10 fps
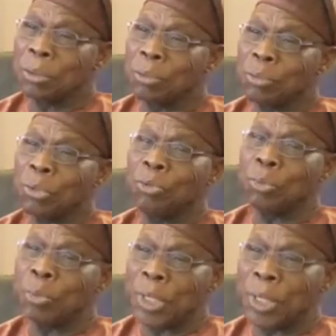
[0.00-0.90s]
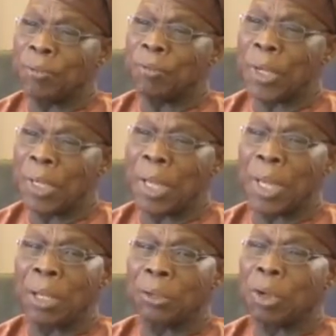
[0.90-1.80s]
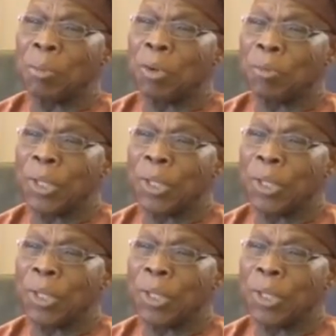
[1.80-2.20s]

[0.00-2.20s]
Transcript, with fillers: what will be the final outcome of